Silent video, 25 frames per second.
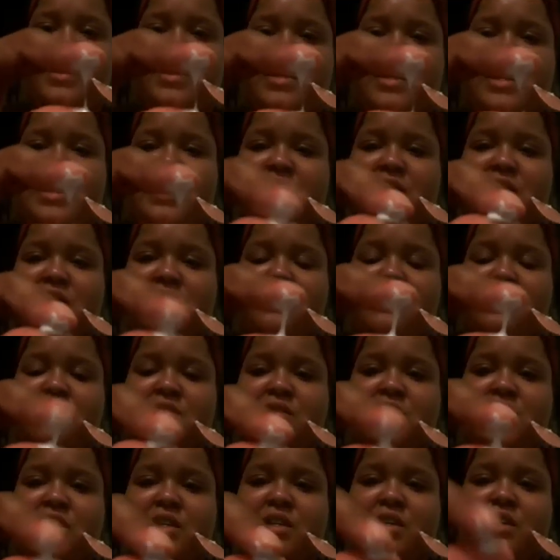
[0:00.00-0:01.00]
Kind of,
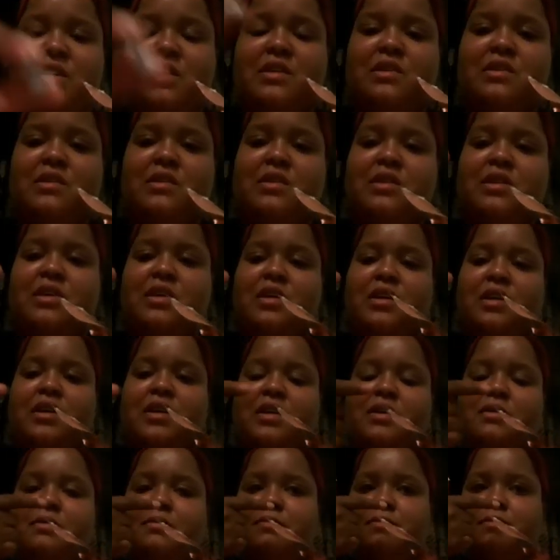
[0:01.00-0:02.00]
yeah.
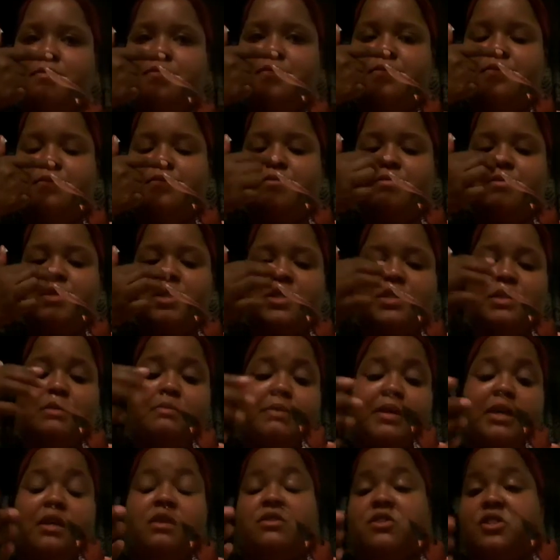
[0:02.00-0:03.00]
It
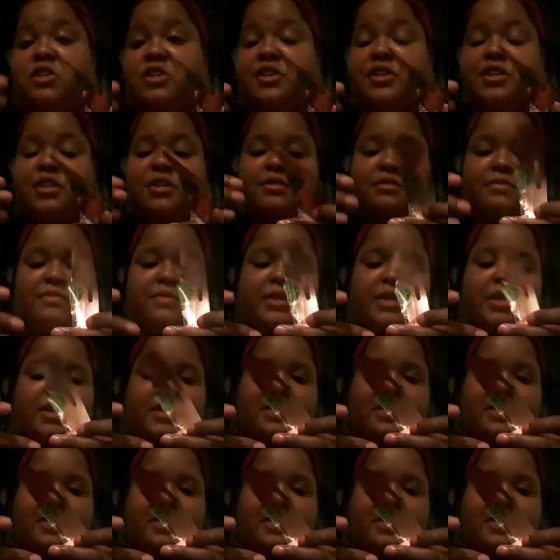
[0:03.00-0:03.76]
smells good. It